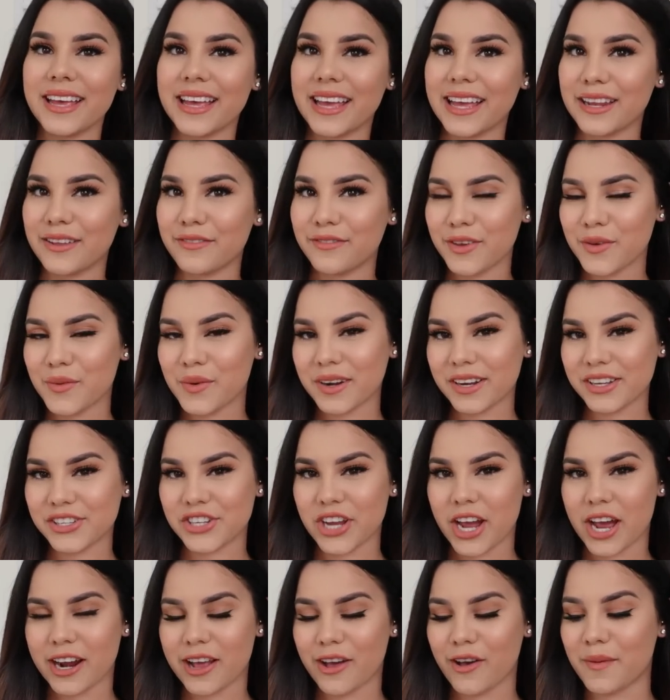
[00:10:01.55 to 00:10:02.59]
And if you want a
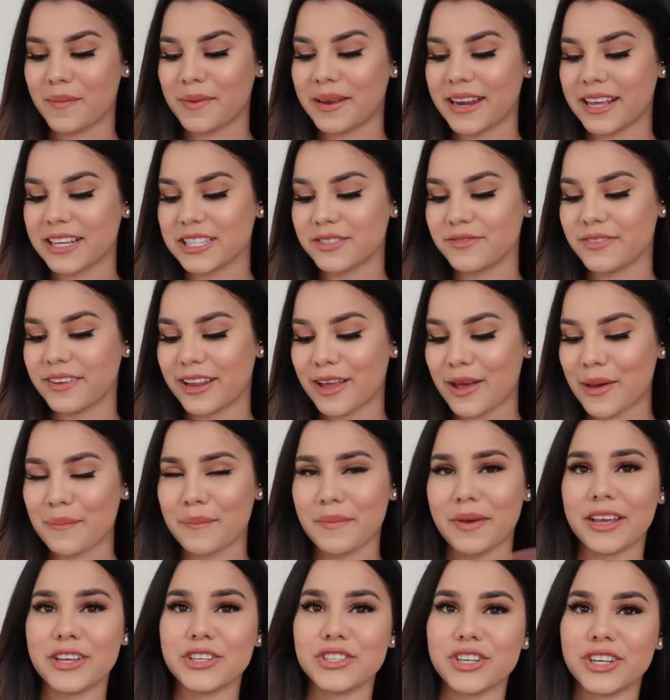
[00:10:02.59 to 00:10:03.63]
shout out on my next video,
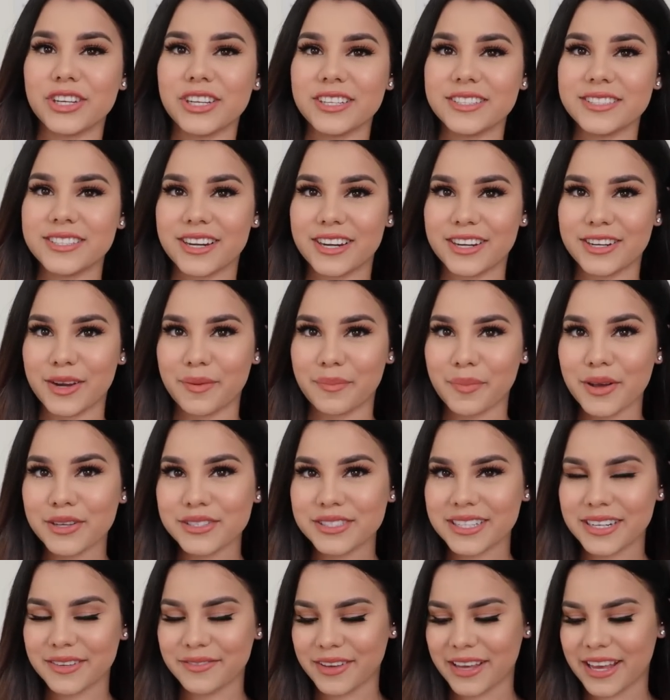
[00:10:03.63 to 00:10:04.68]
make sure you turn your post
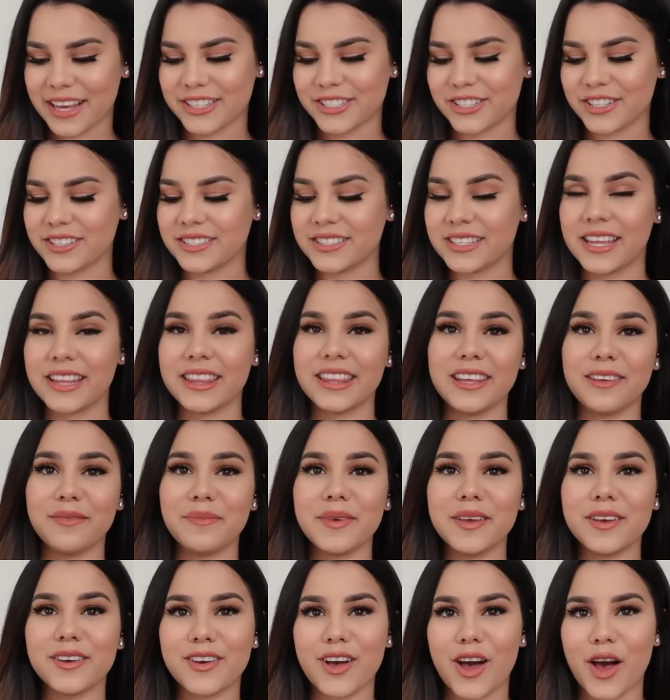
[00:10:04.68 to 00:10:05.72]
notifications and leave
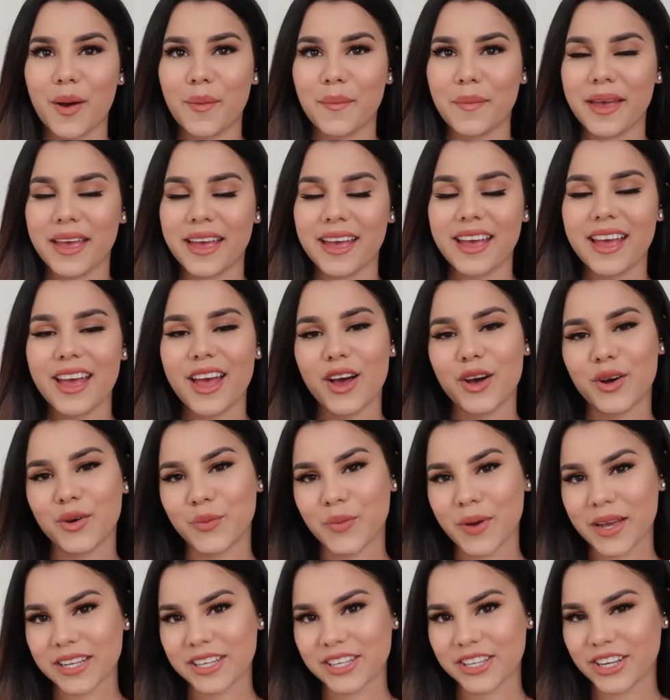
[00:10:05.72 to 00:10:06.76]
me a comment
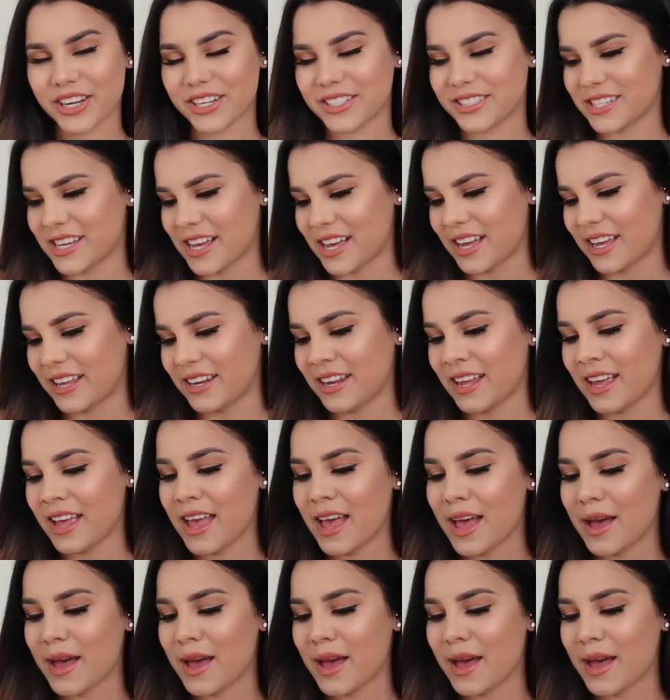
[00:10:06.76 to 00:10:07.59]
when you're done.